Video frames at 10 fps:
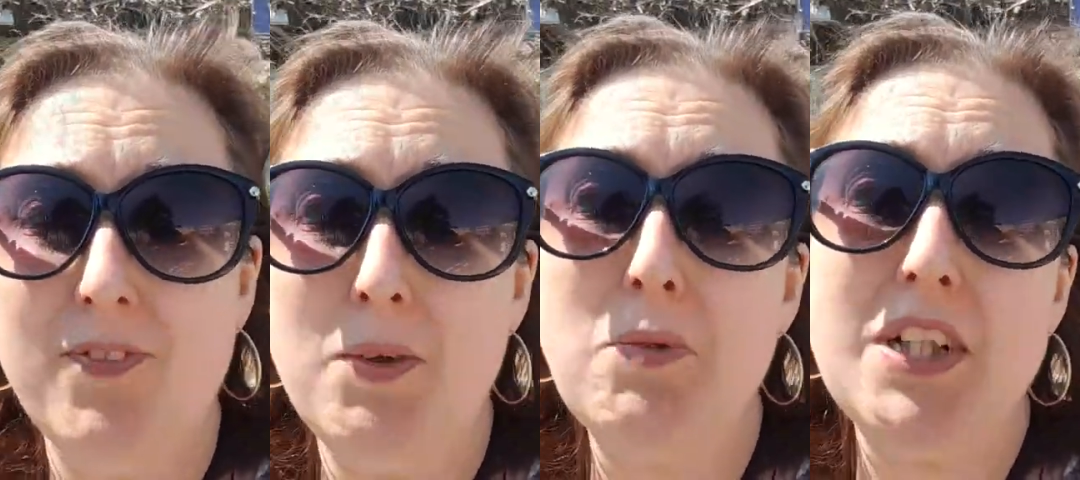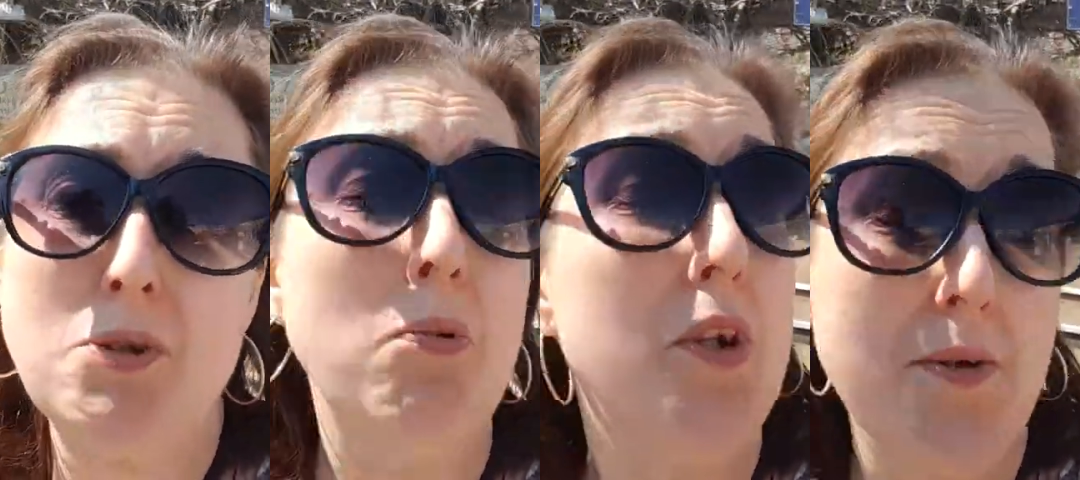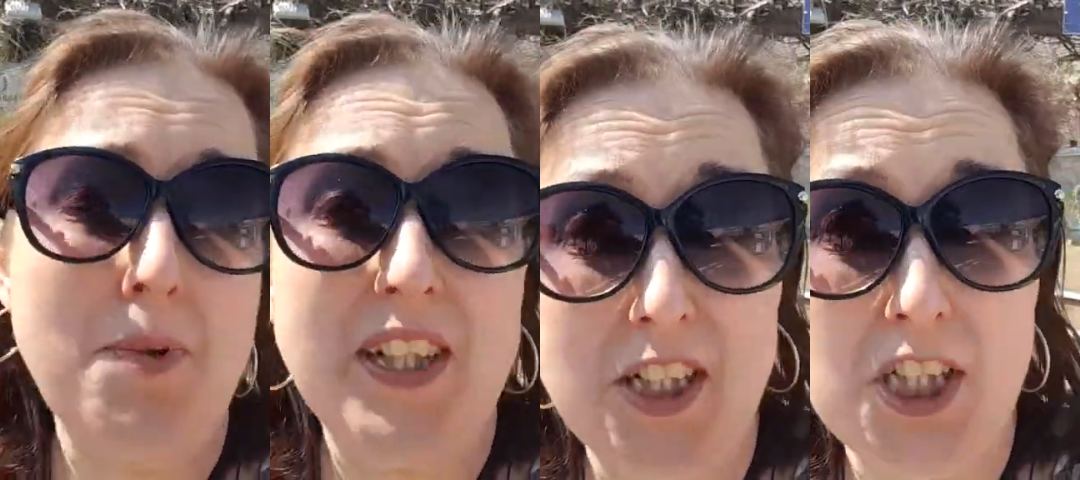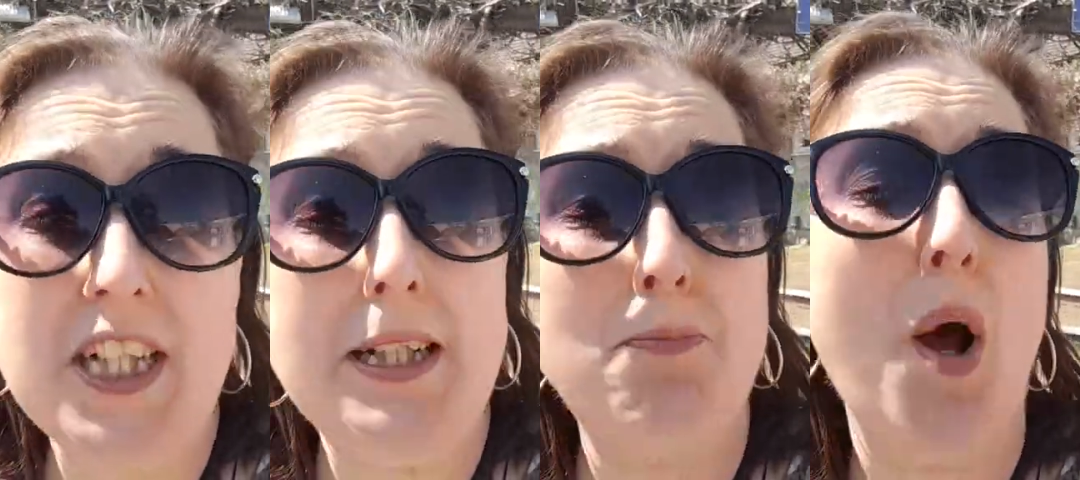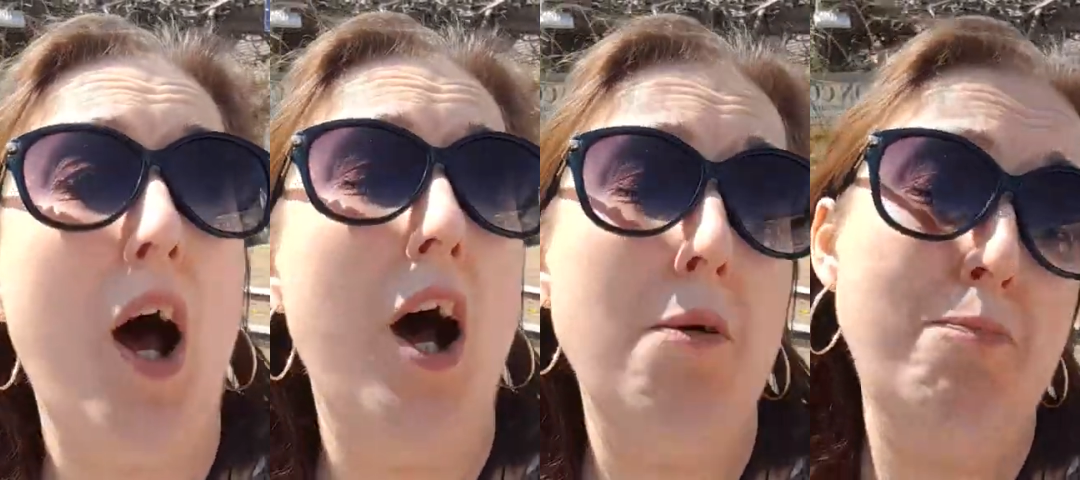which would have been
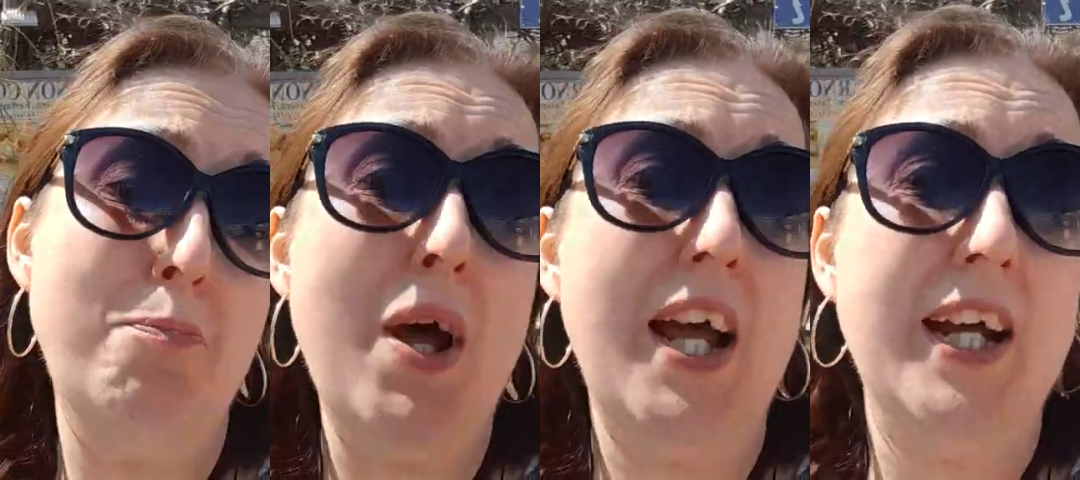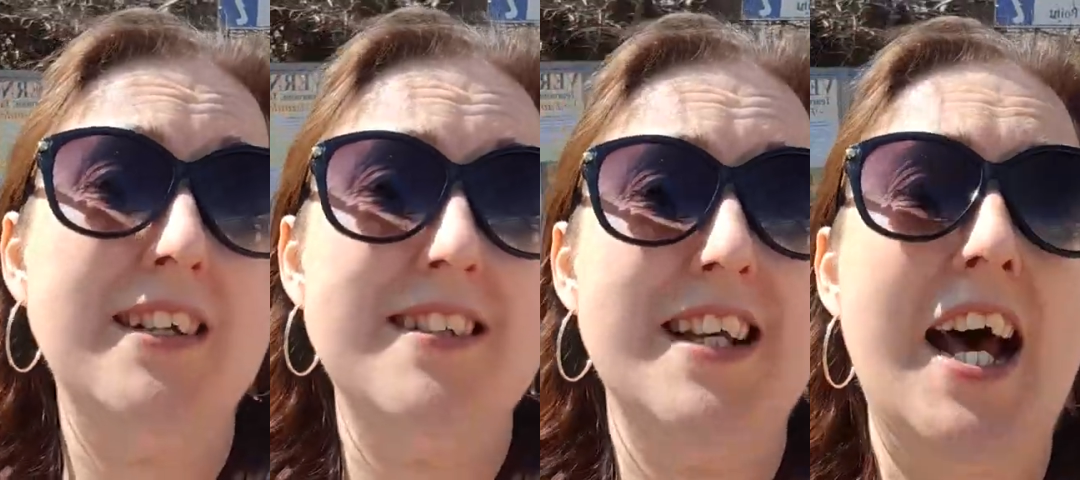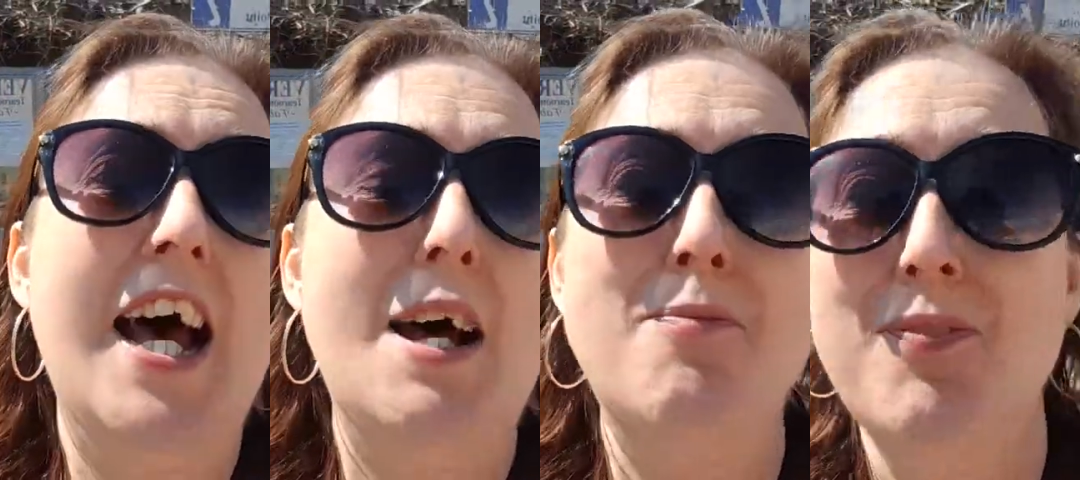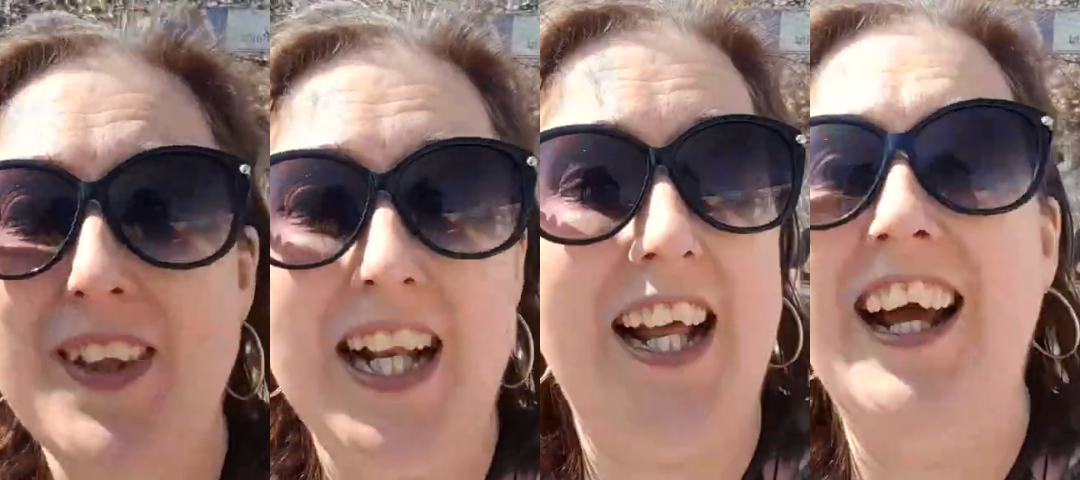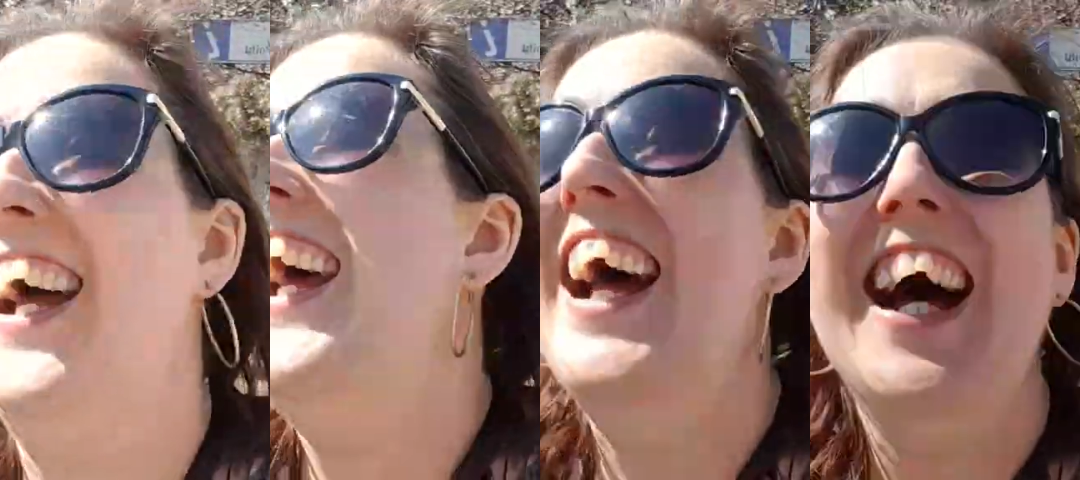cheaper, but
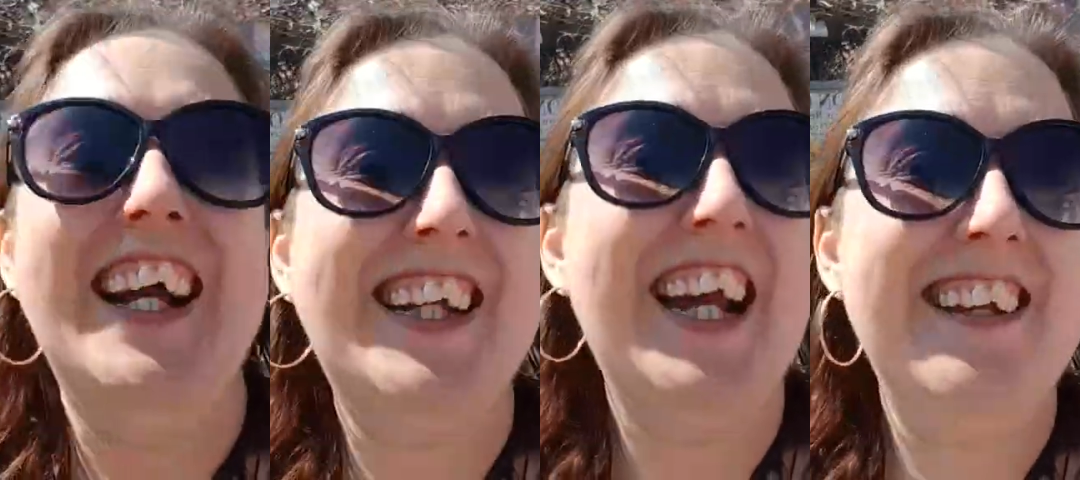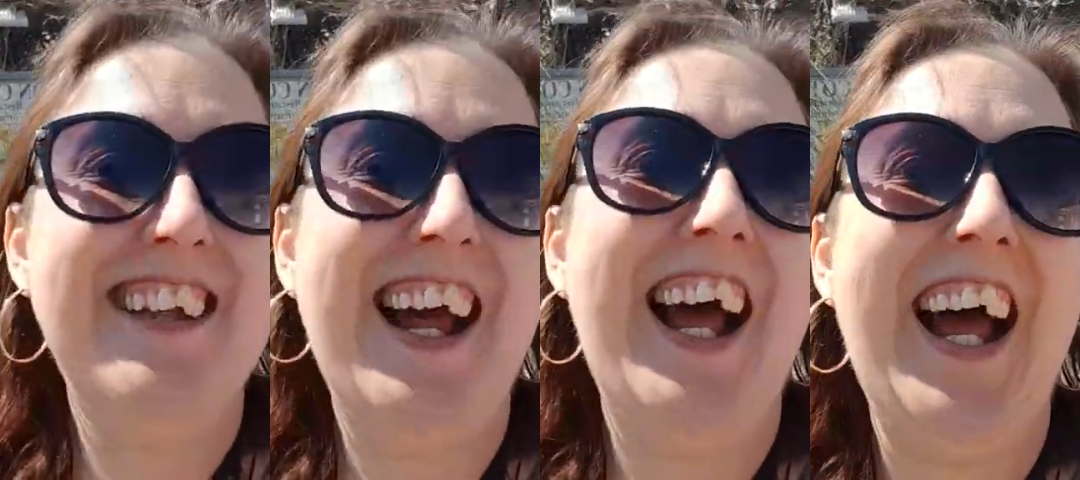again,